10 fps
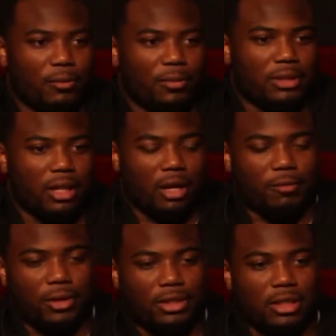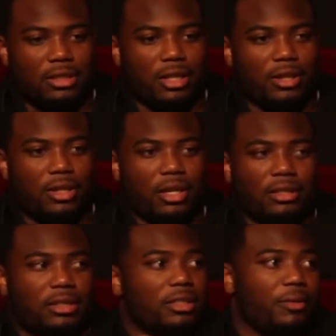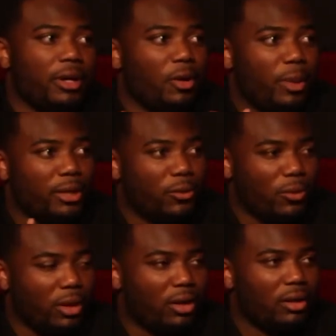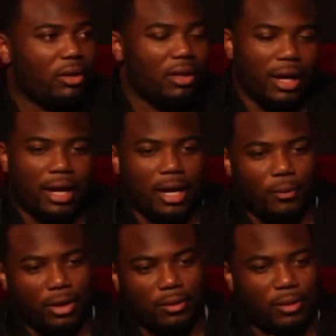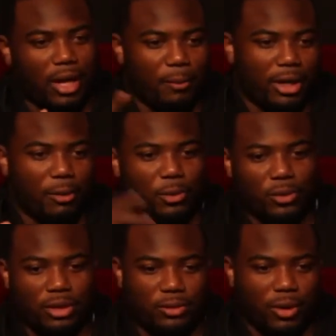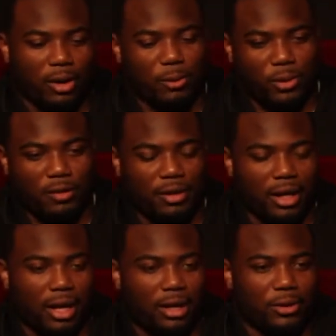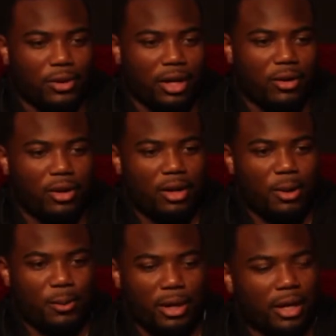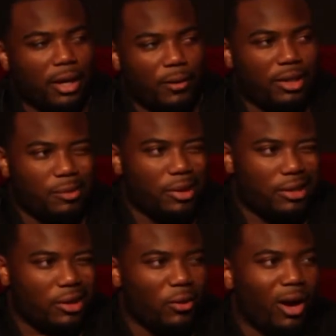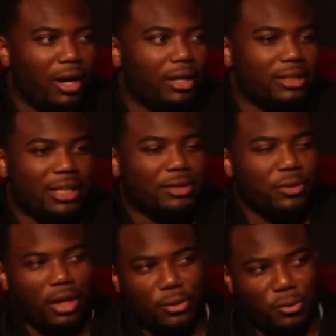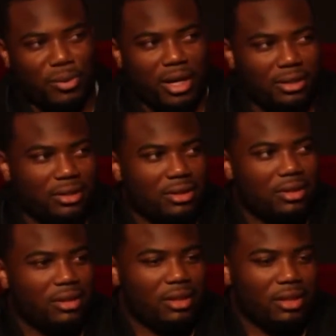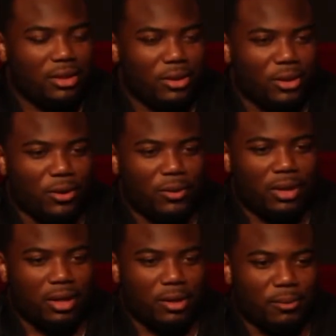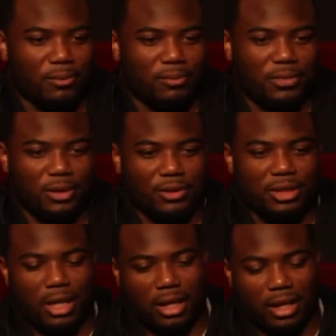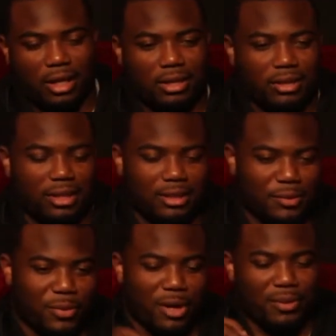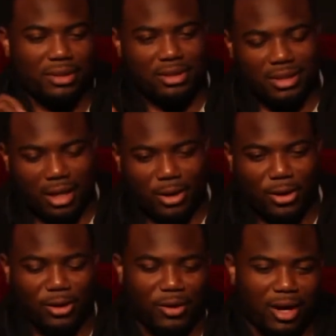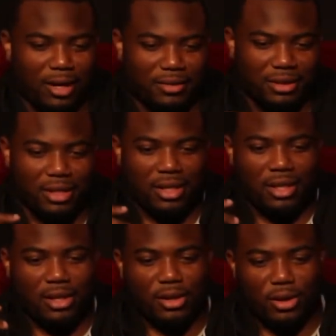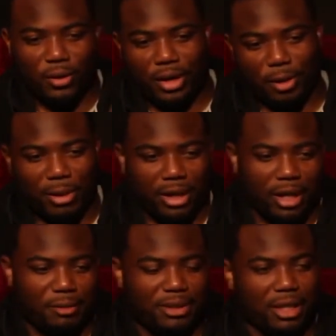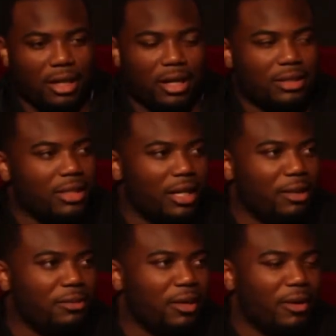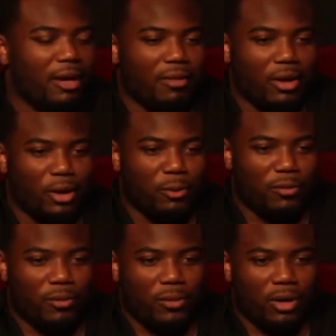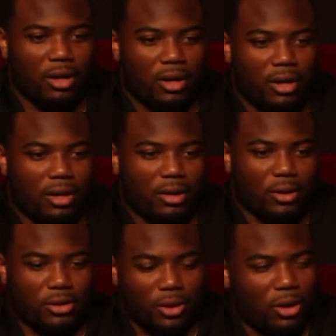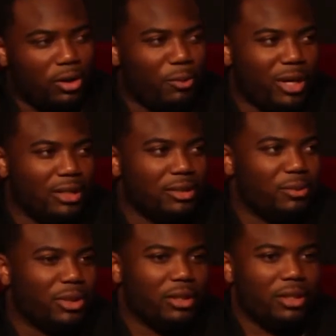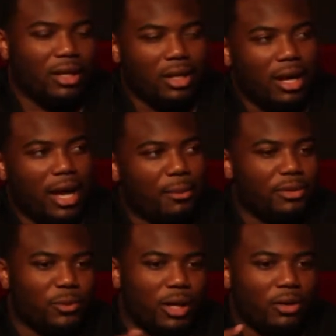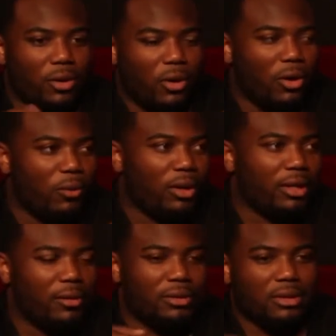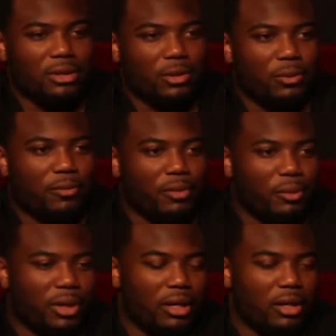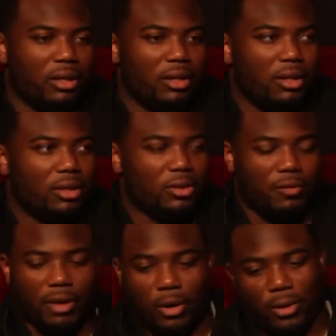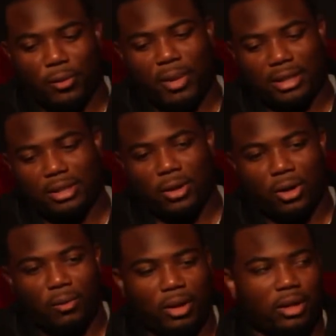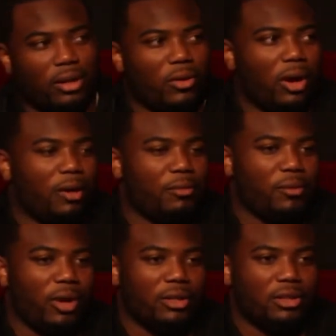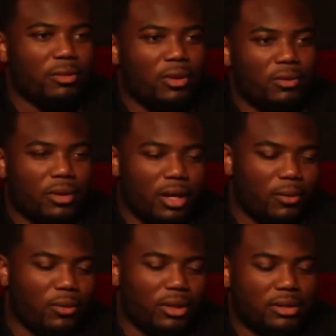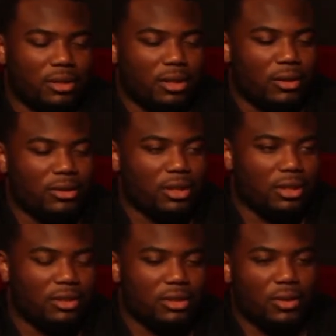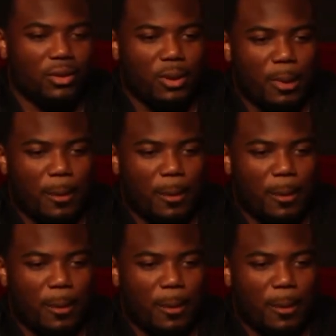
there's a lot of friends that tell you today, CJ ready to go back to work. Like, I'm doing this round, I'm doing everything I got to do now, but I can't wait to get to grinding because that's what I do best. You know, shaking hands and kissing babies and signing autographs and, you know, hearing my name chanted at stadiums have I heard before. Those are all amazing, but none of that happens without the hard work that was instilled in me from the beginning. So if I don't go back to the hard work and the grind from ground zero, I won't listen to those again. So,